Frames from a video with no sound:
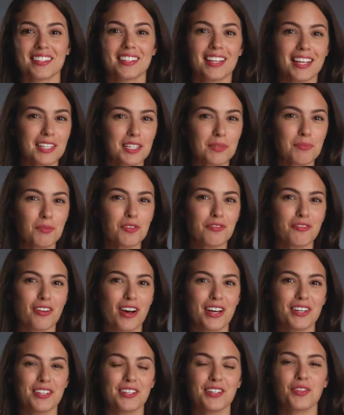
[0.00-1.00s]
let's move
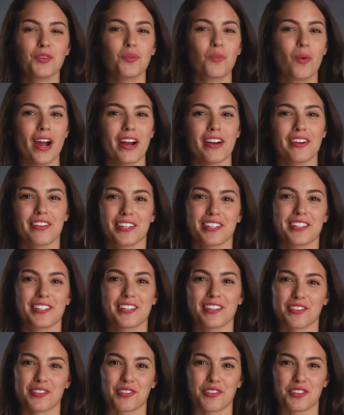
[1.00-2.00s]
on to the wireless
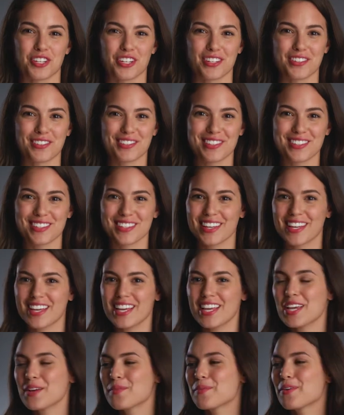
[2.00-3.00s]
solutions.
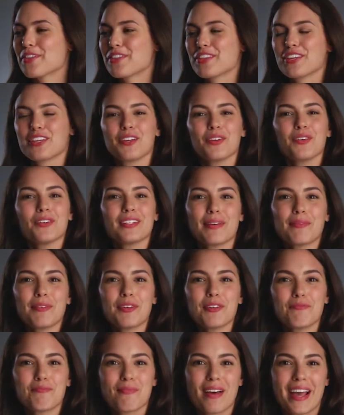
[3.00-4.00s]
With the
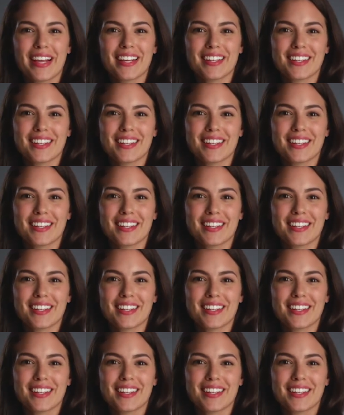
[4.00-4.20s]
UW Mic